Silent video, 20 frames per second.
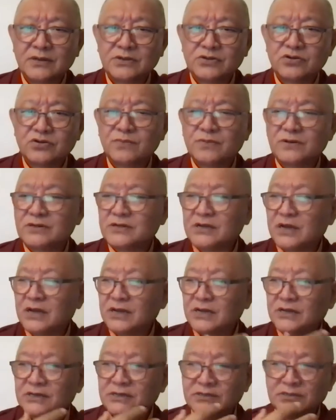
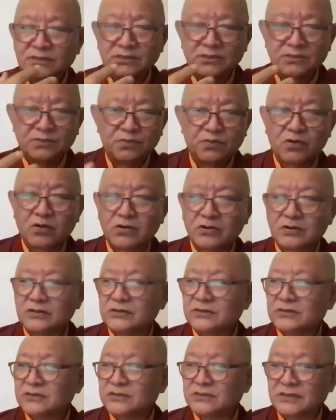traumatized and
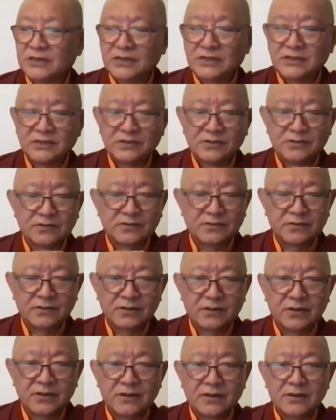broken and,
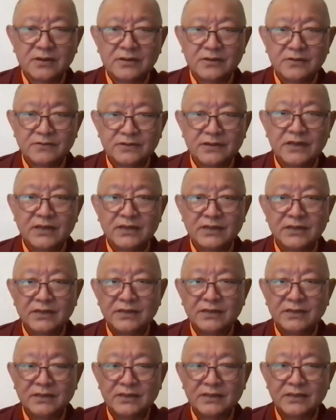
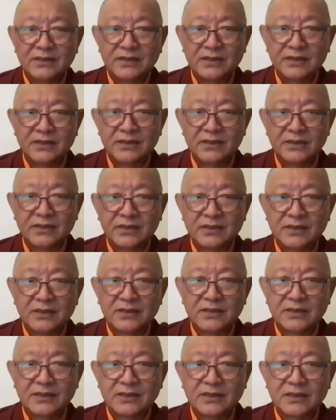really
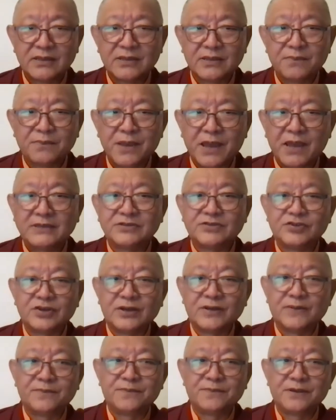in a bad
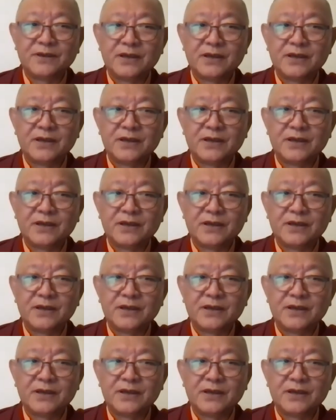shape.